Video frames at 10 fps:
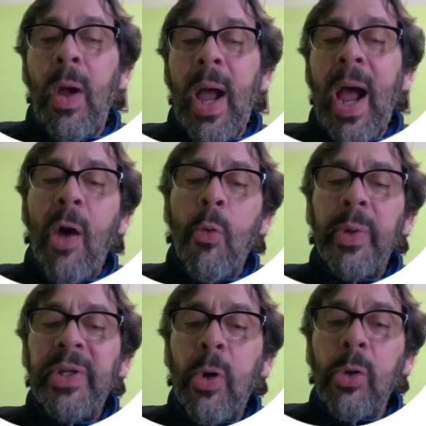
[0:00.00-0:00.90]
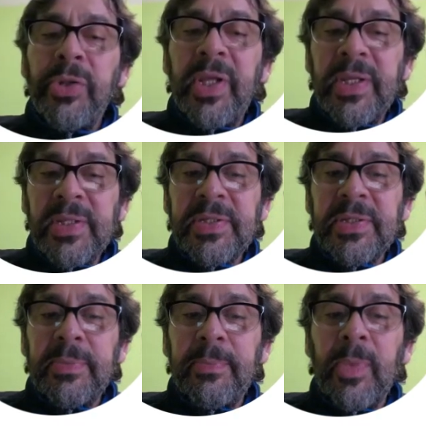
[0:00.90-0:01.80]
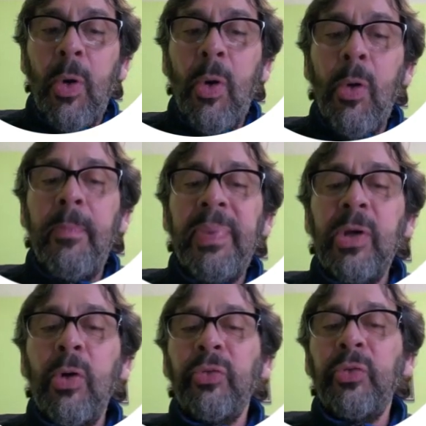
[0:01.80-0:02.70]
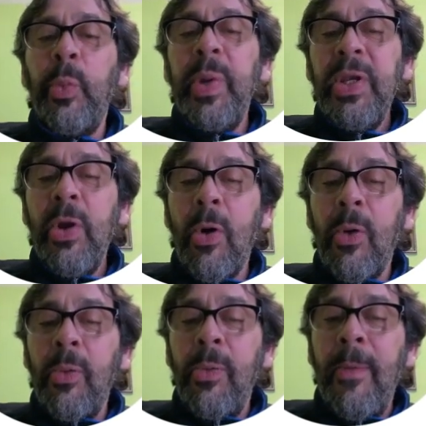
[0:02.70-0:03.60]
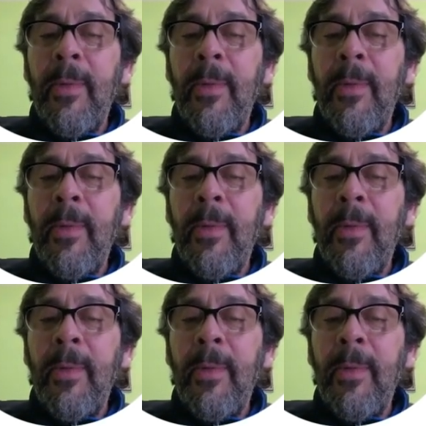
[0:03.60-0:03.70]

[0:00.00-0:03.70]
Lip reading: How we know this? Oh, because we know